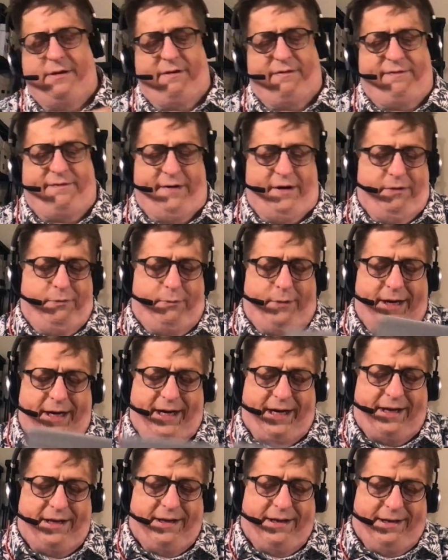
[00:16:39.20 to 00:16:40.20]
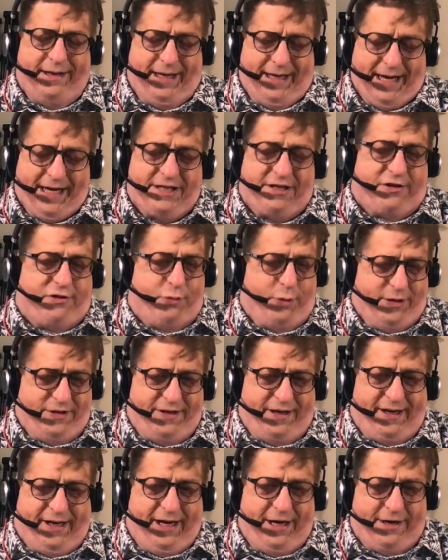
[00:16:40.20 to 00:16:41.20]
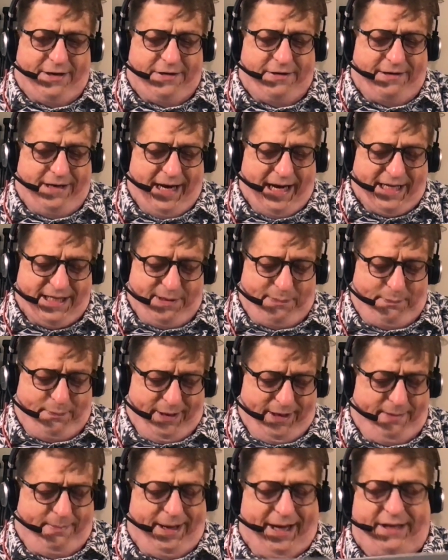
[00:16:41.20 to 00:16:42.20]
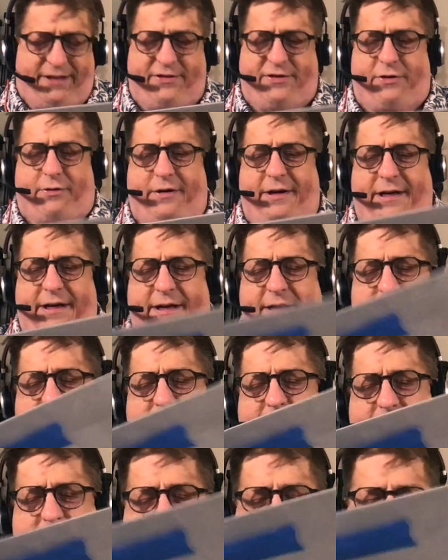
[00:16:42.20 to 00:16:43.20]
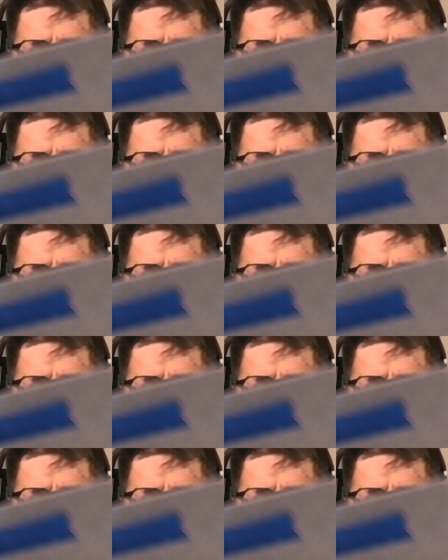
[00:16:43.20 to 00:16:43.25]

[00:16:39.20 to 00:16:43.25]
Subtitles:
a fun way. It adds a twist to the character. It adds a bit of backstory. It